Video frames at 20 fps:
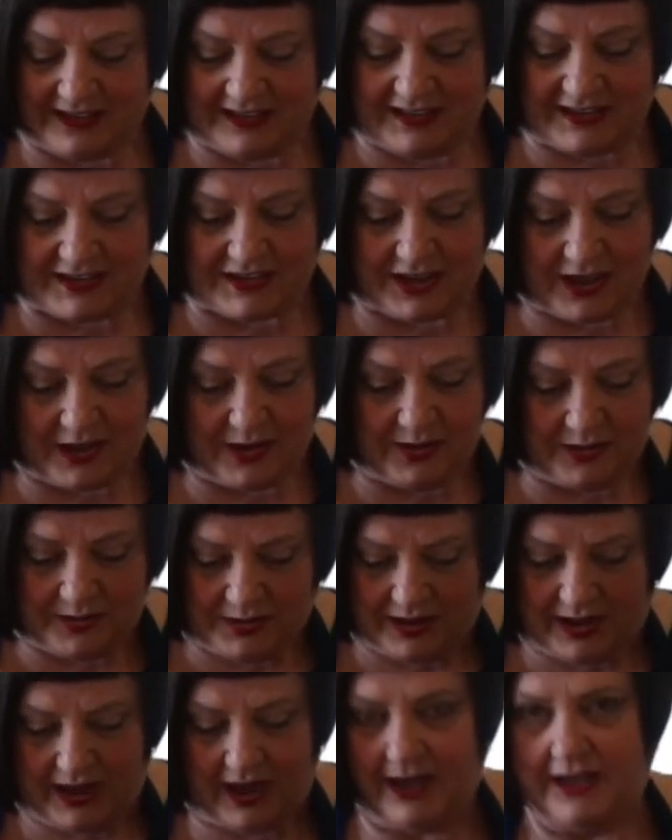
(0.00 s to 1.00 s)
So
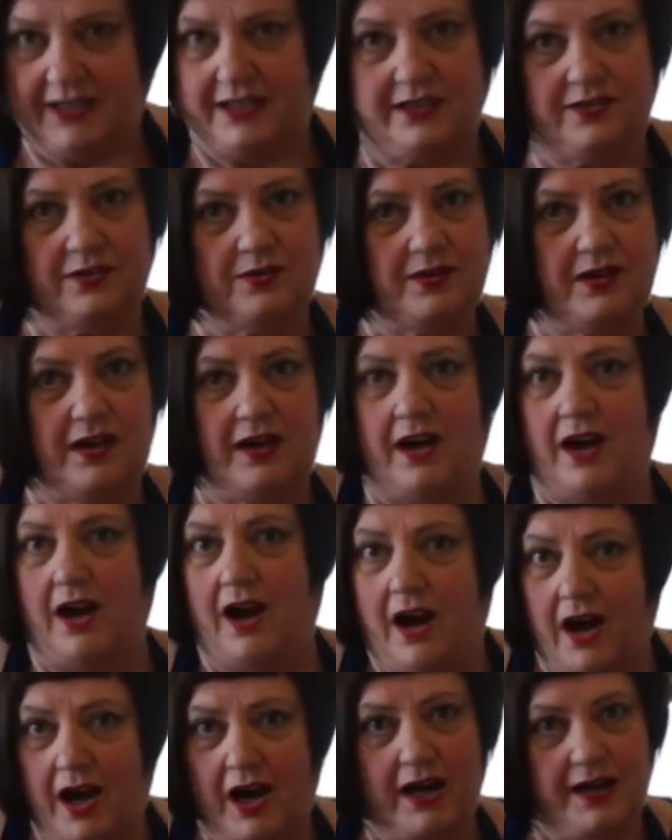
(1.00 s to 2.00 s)
I can
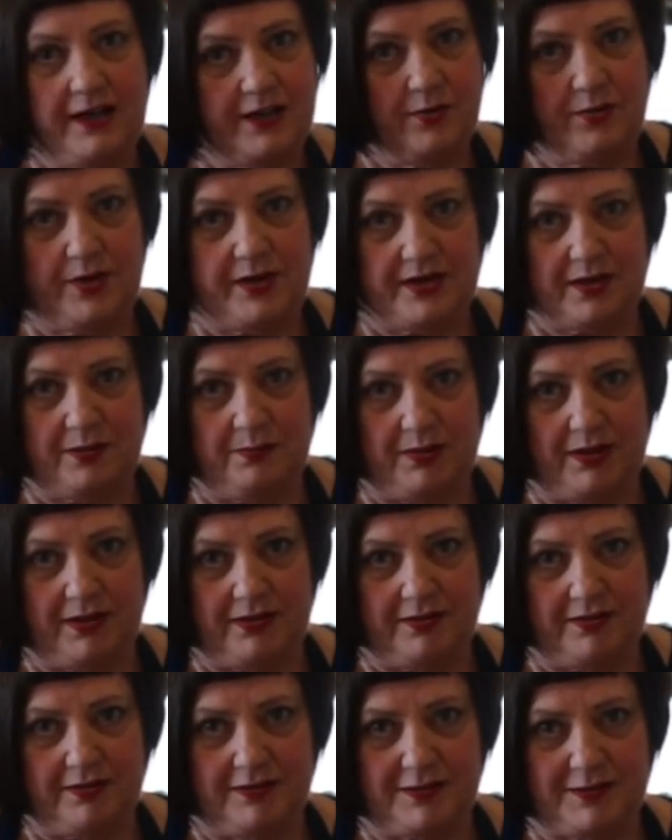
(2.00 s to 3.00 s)
highly
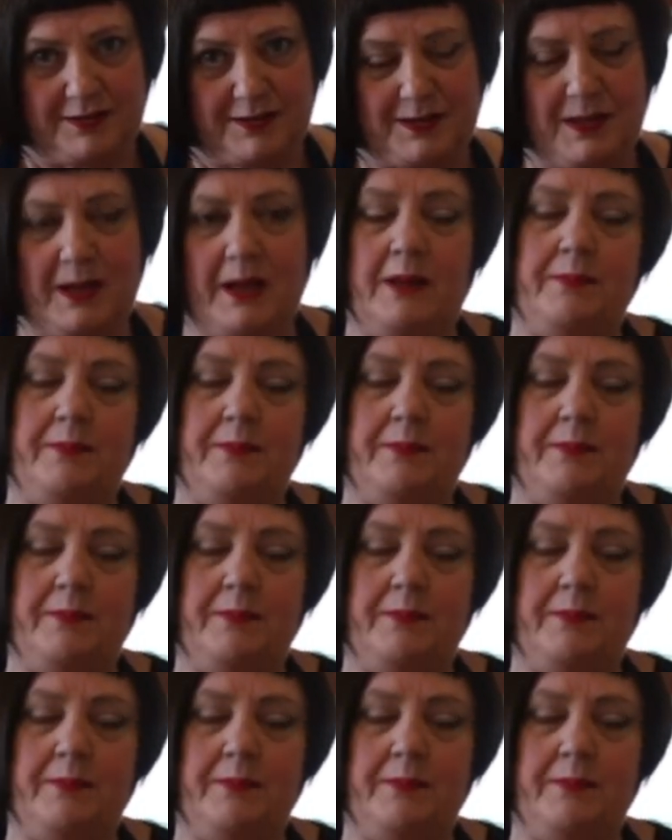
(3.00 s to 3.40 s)
recommend this.